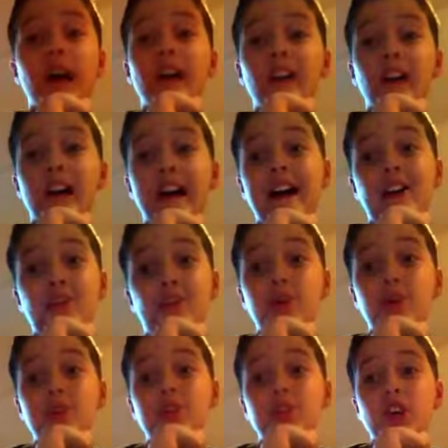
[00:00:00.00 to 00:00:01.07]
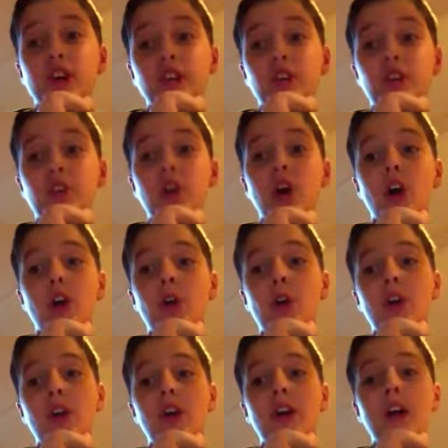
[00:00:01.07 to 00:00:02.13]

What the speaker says: I don't have one, so I don't know